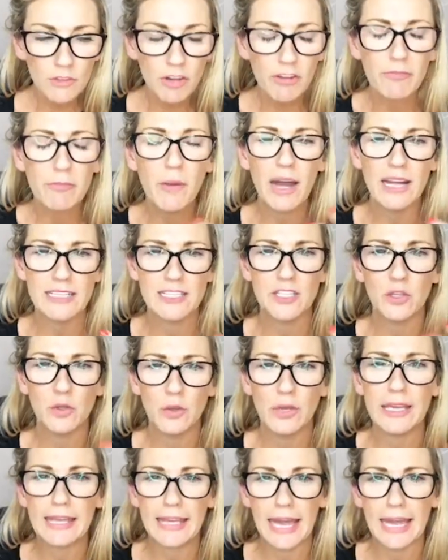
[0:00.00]
of mine so
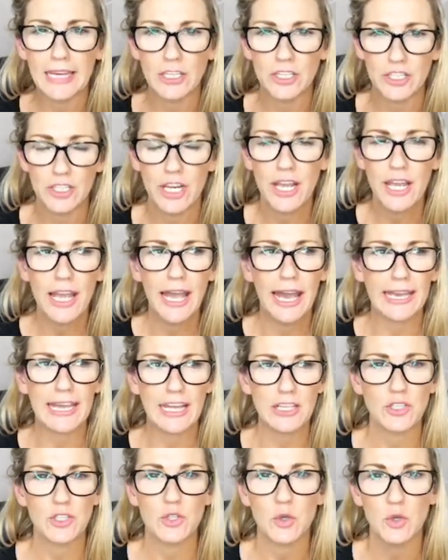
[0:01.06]
you can gauge
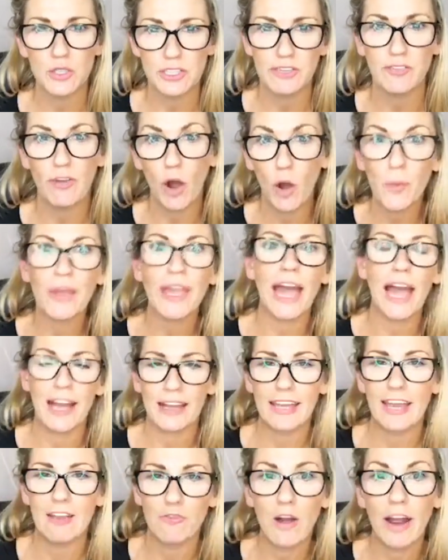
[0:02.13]
against yours if, oh yeah,
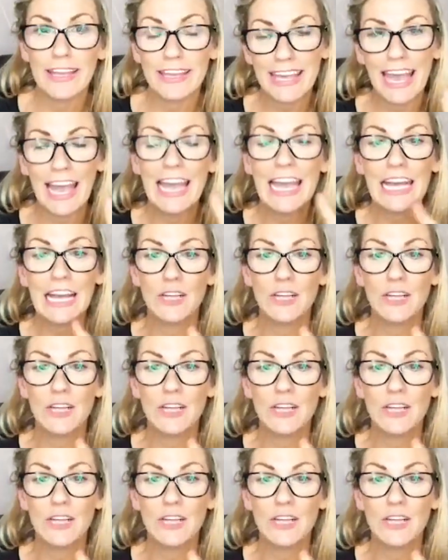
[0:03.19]
okay, right, yeah.